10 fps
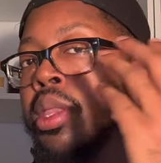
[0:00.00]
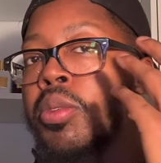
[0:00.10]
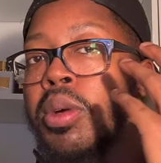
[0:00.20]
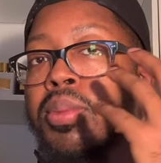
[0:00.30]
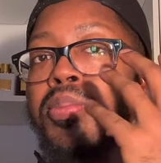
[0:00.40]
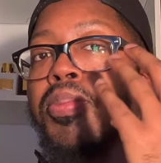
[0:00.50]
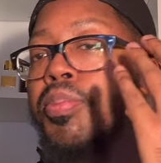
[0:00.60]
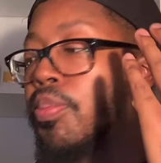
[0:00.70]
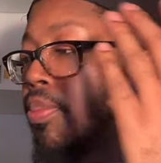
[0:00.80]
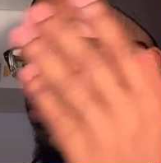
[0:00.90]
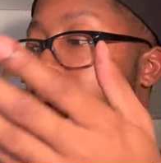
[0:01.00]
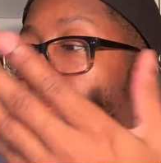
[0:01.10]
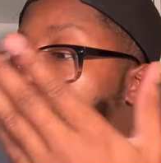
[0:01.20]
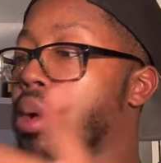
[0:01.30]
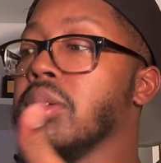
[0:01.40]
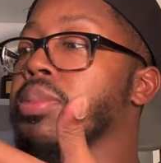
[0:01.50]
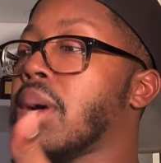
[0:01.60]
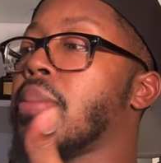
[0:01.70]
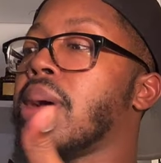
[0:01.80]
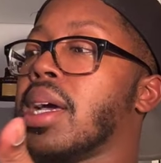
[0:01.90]
What what blows
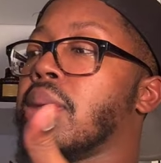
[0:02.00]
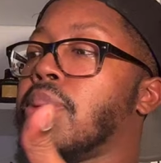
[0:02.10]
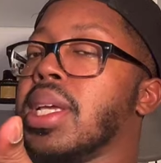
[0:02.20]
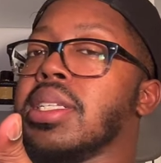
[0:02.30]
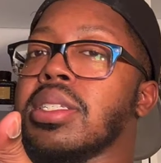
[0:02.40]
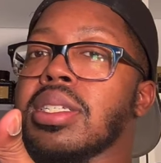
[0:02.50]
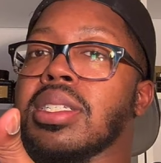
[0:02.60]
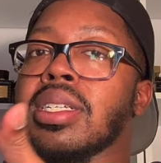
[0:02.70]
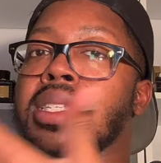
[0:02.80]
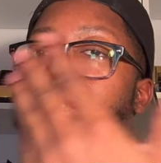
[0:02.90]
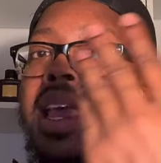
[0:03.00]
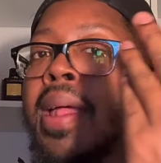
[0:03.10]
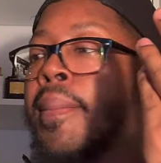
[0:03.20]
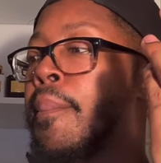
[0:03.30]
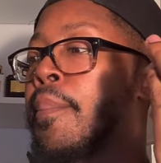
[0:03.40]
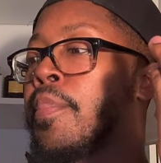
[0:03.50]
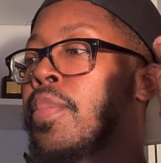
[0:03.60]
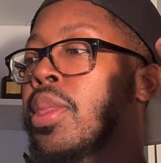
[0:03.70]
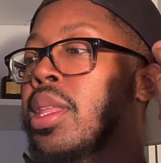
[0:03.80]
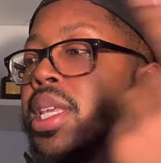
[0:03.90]
my mind to pieces is that
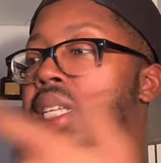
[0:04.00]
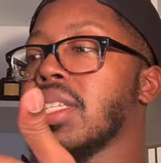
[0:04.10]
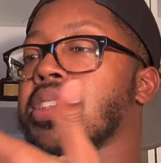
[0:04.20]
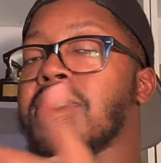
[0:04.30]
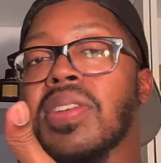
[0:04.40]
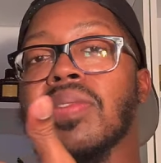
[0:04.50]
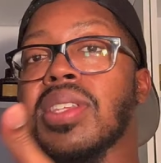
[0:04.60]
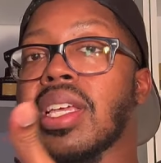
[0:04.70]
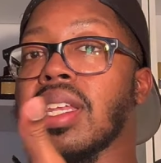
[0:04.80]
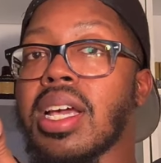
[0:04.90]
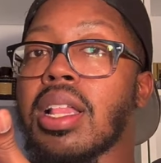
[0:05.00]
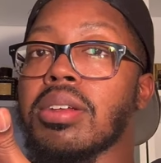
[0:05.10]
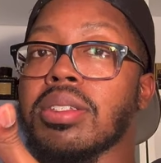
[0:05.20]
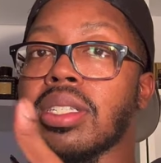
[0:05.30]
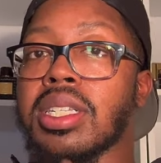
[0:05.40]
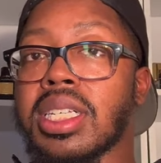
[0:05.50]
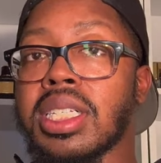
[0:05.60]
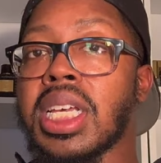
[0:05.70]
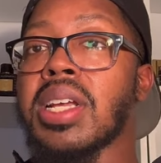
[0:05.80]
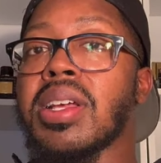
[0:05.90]
this is $15. This
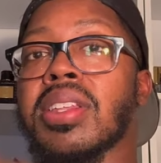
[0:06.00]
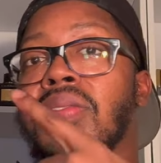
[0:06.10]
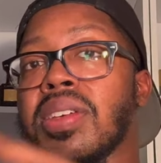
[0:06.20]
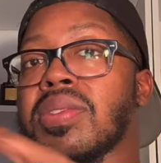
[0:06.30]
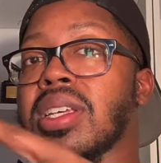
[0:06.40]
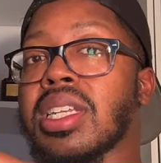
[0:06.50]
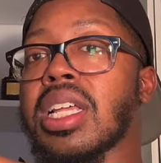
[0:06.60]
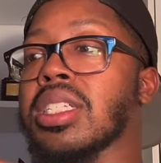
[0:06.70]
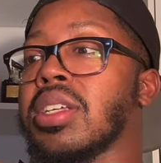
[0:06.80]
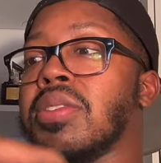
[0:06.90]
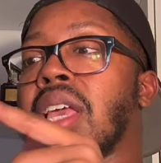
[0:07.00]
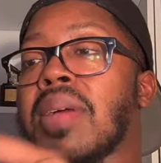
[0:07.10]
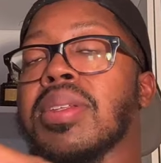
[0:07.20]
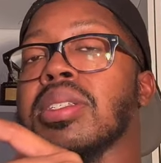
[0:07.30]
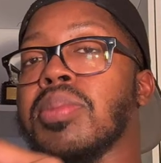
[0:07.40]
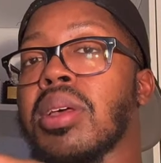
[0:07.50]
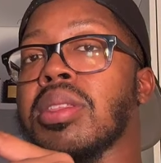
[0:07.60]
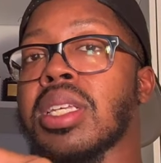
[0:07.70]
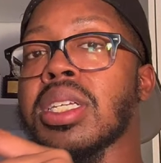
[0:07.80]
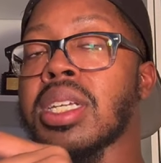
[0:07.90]
here is $15. If you haven't smelt
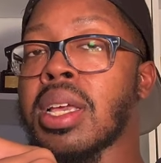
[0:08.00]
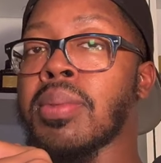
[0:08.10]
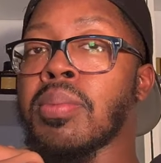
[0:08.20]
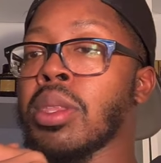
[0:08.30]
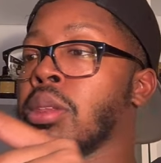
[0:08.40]
this yet,